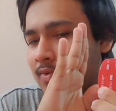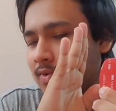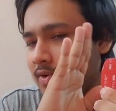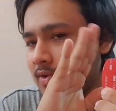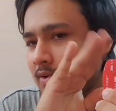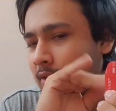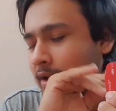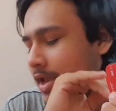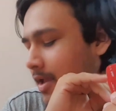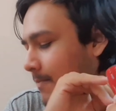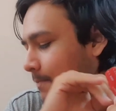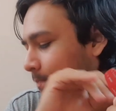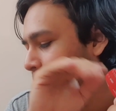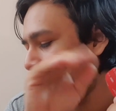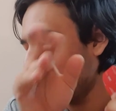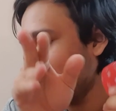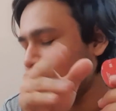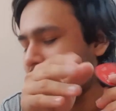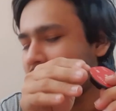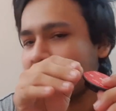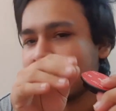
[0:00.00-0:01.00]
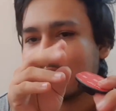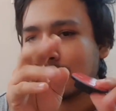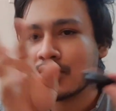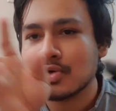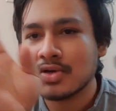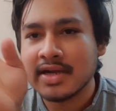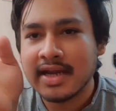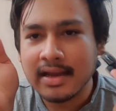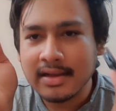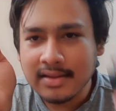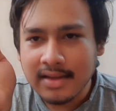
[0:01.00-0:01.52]
Okay, so
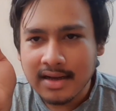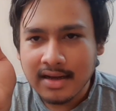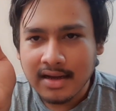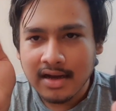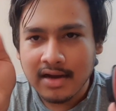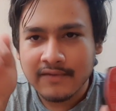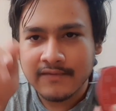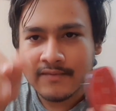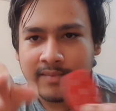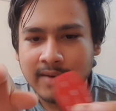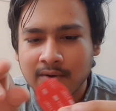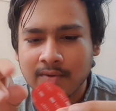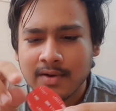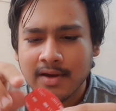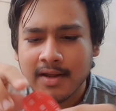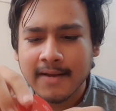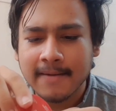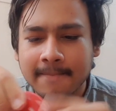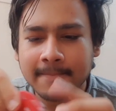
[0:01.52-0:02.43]
take the curved mount.